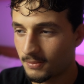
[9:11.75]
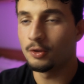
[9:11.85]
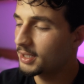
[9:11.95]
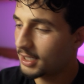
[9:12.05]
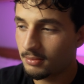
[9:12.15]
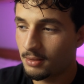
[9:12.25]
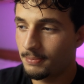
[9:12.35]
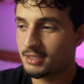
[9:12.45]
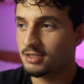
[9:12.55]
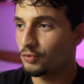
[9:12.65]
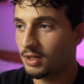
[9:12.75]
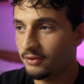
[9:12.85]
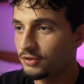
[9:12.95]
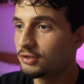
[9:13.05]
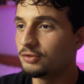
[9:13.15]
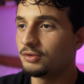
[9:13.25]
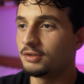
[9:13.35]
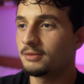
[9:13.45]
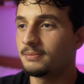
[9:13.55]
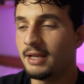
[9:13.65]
So become the best in whatever you do, you know?